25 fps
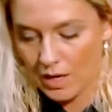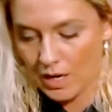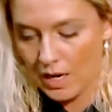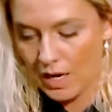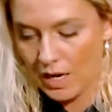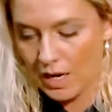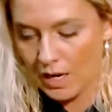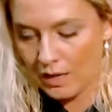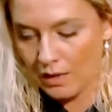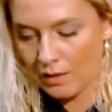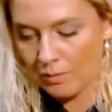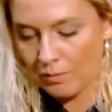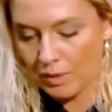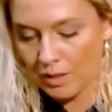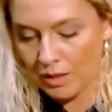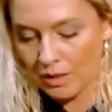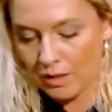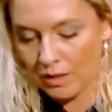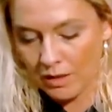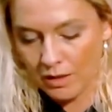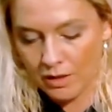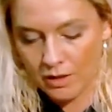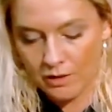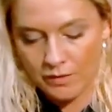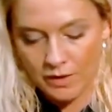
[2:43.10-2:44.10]
And I'm going to
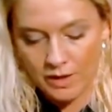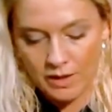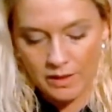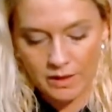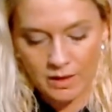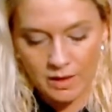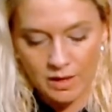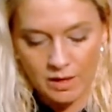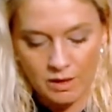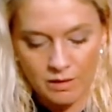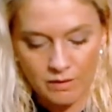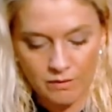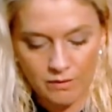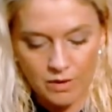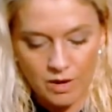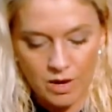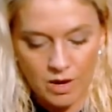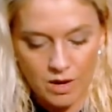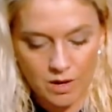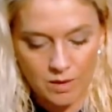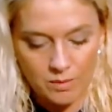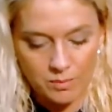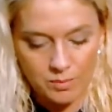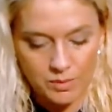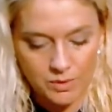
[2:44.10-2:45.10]
clarify the King of
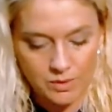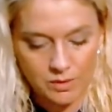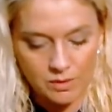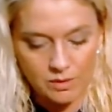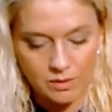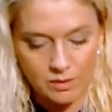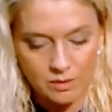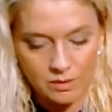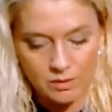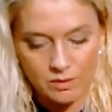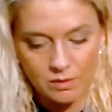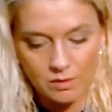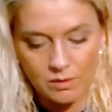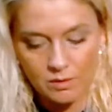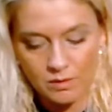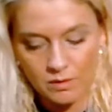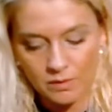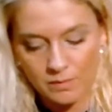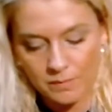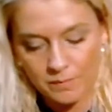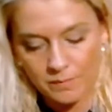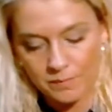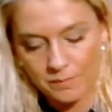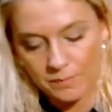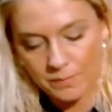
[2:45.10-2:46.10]
Cups.
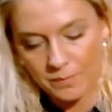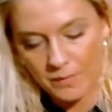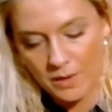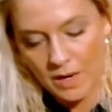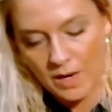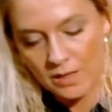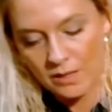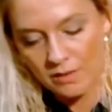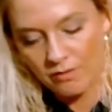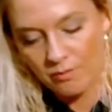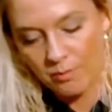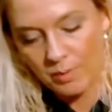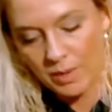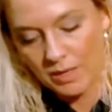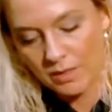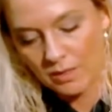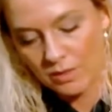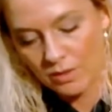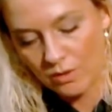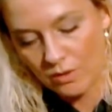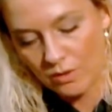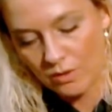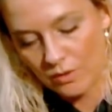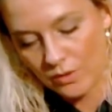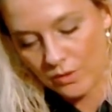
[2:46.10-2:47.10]
Ace of
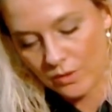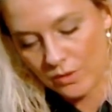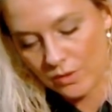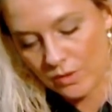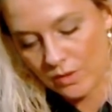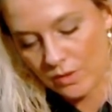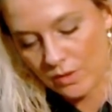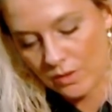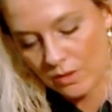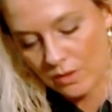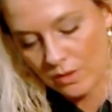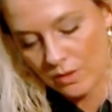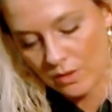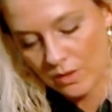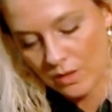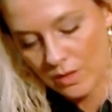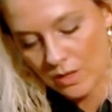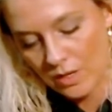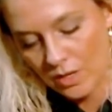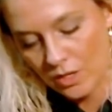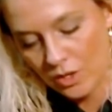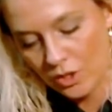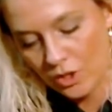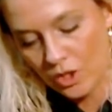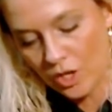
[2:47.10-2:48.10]
Pentacles.
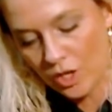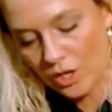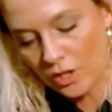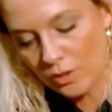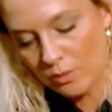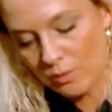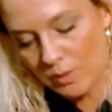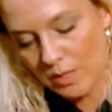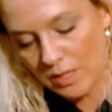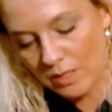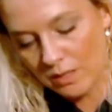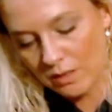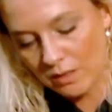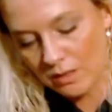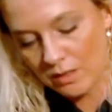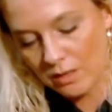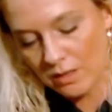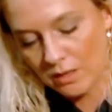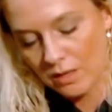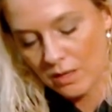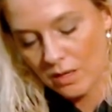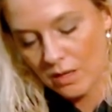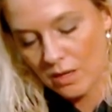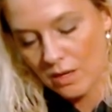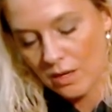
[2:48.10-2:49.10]
Judgment.
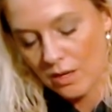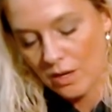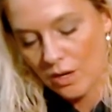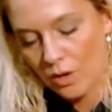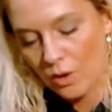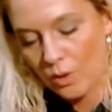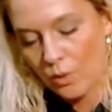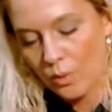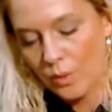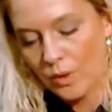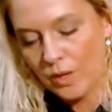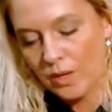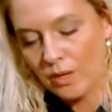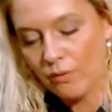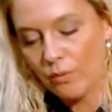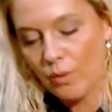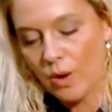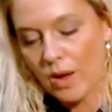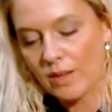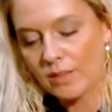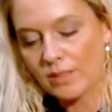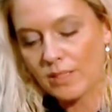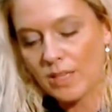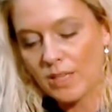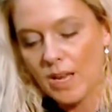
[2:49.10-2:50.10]
Queen of
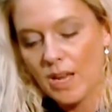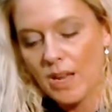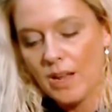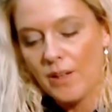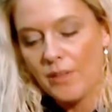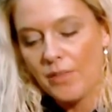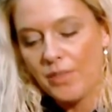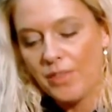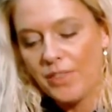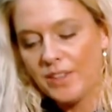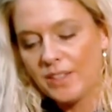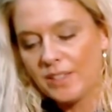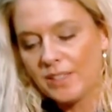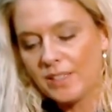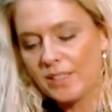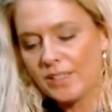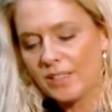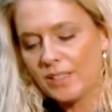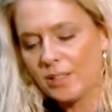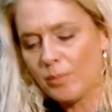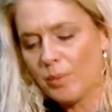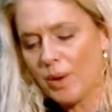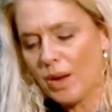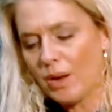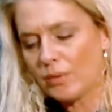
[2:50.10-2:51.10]
Wands. This
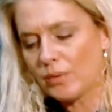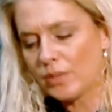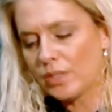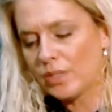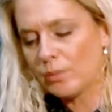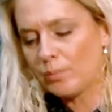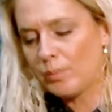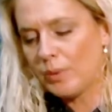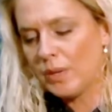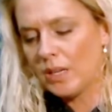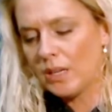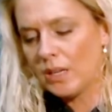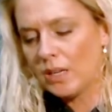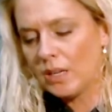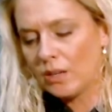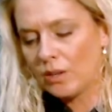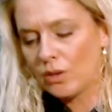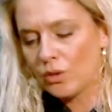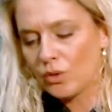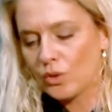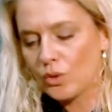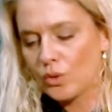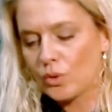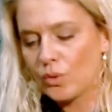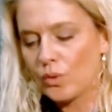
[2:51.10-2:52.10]
is about speaking
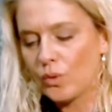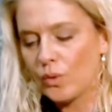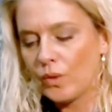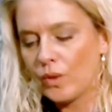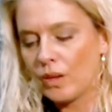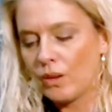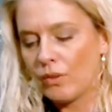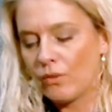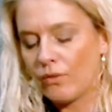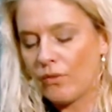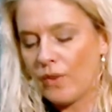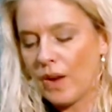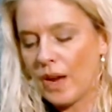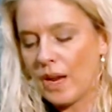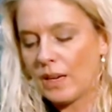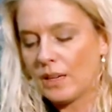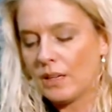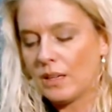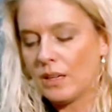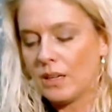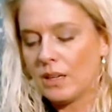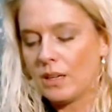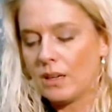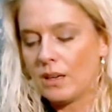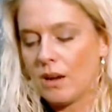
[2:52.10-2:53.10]
your truth and
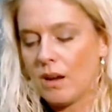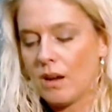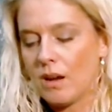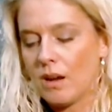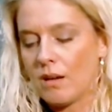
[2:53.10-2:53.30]
finding